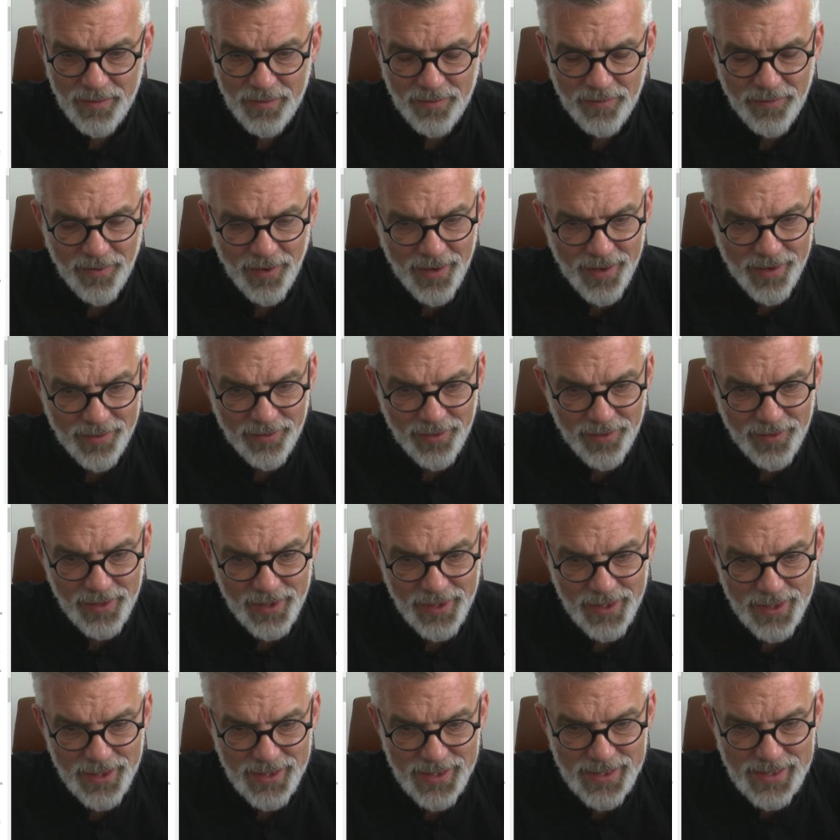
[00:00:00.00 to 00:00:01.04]
5.
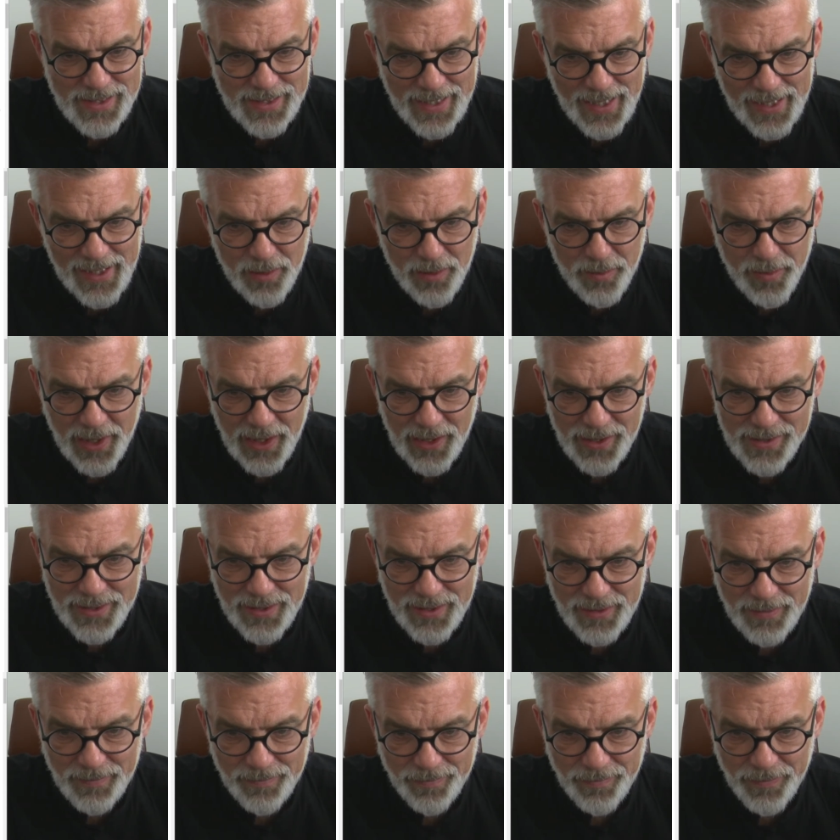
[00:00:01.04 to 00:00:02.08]

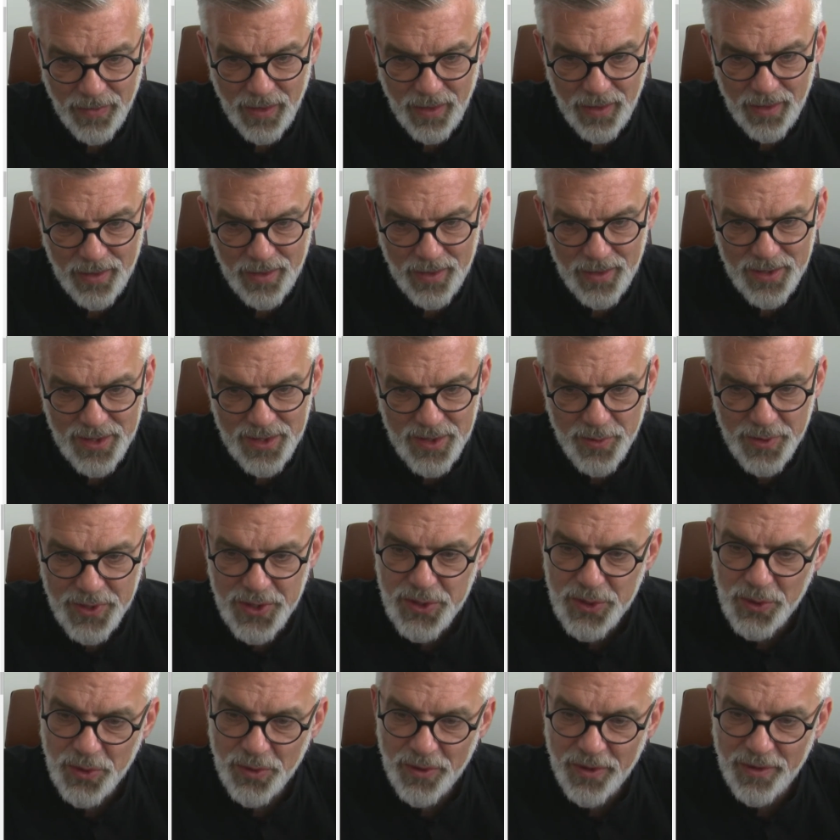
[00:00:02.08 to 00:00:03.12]
Scalability. To
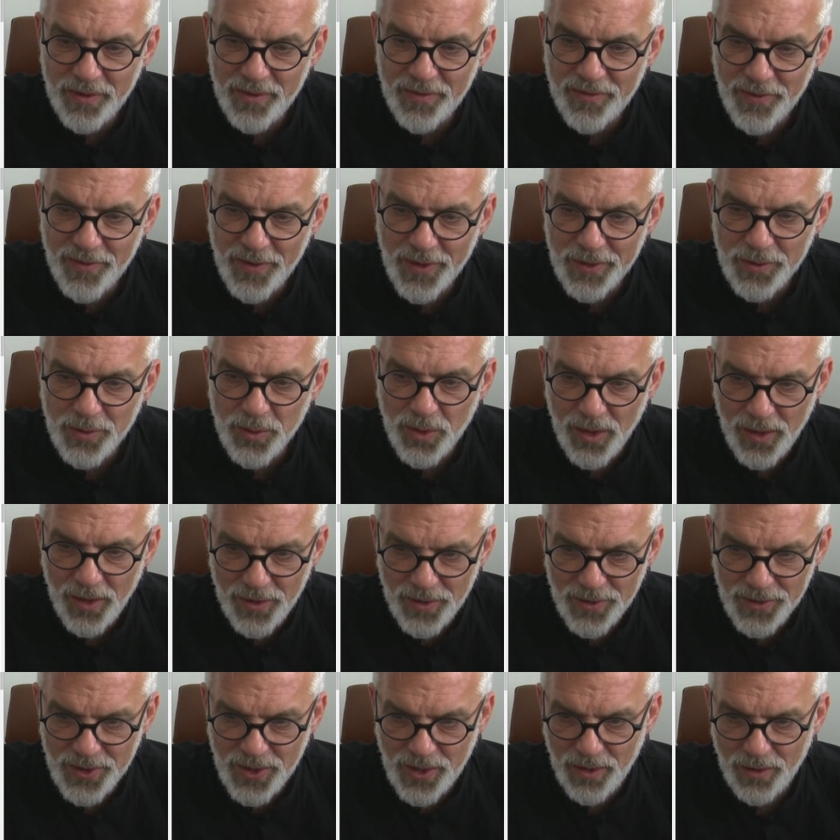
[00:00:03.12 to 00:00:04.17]
ensure that the final
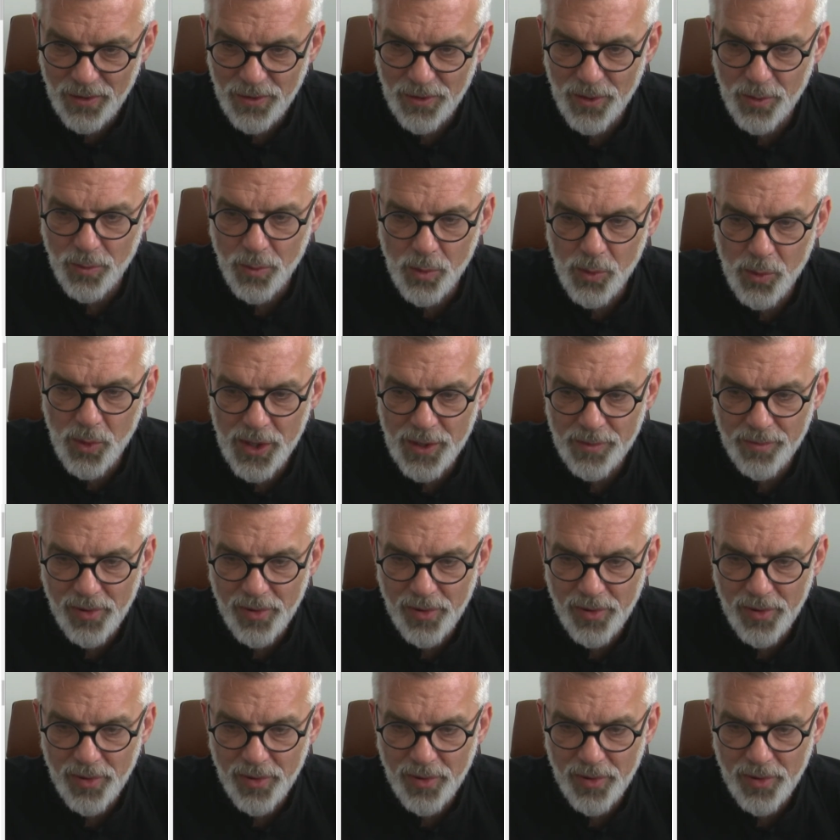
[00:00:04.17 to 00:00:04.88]
large clock will work